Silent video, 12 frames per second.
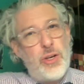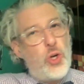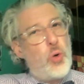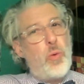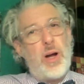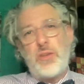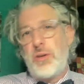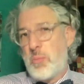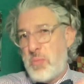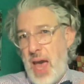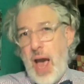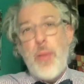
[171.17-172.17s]
who want you to
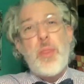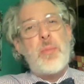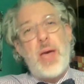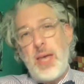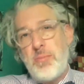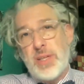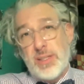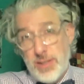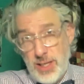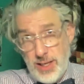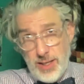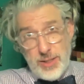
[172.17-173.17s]
pound the pavement
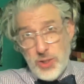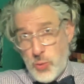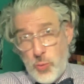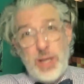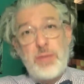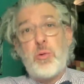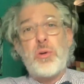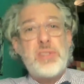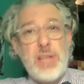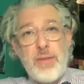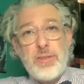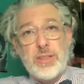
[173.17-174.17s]

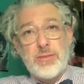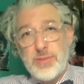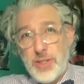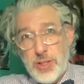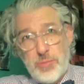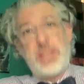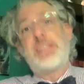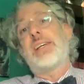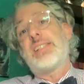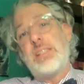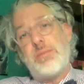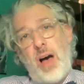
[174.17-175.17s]
24/7,
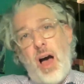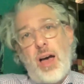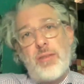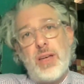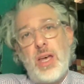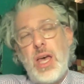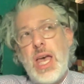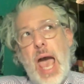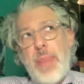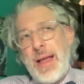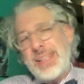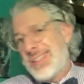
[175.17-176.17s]
365.
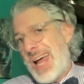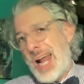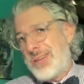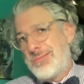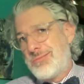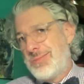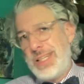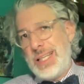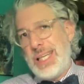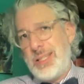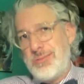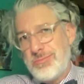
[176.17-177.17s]
And that's not
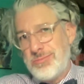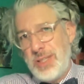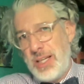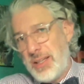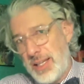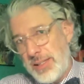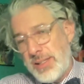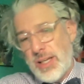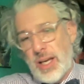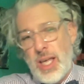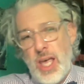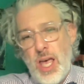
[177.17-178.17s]
really
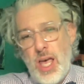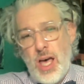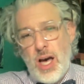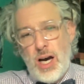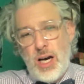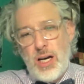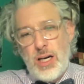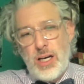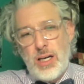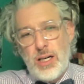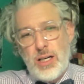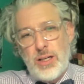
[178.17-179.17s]
realistic.
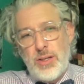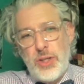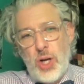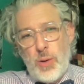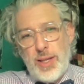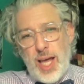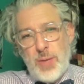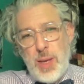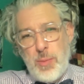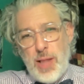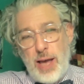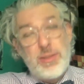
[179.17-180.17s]
A lot of
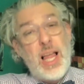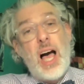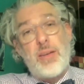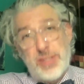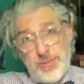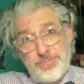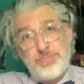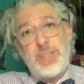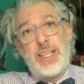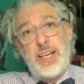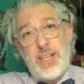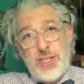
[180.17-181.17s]
people have lives
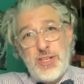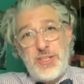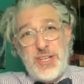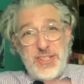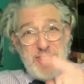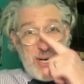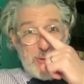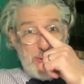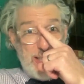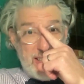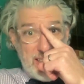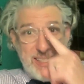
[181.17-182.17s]
in addition to their
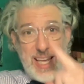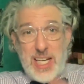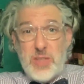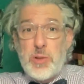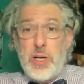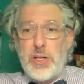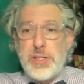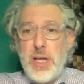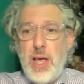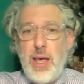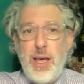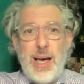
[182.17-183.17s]
real estate careers.
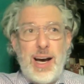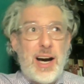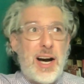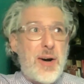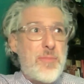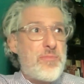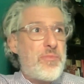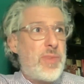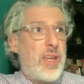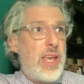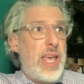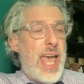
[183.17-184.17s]
And
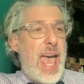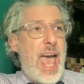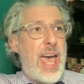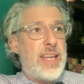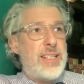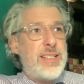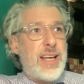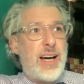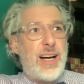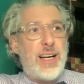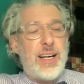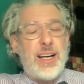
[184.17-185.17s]

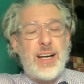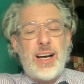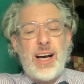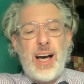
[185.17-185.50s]
I